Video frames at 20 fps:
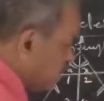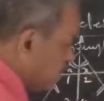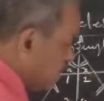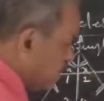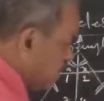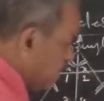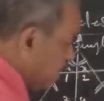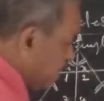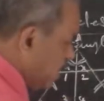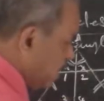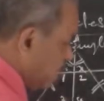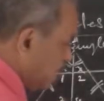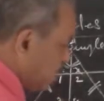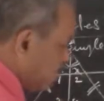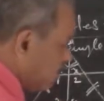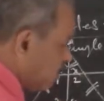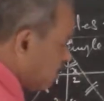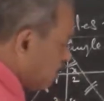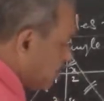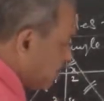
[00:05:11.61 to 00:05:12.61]
AD
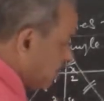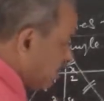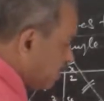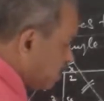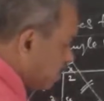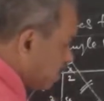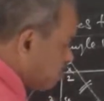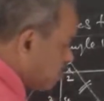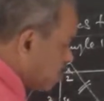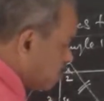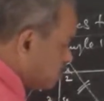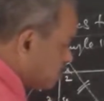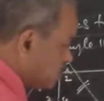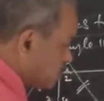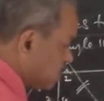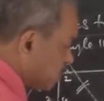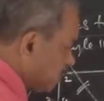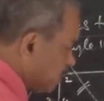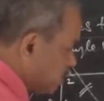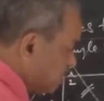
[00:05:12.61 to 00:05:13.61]
equal to AD, common
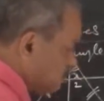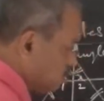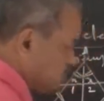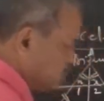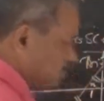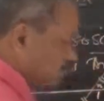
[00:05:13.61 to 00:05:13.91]
side.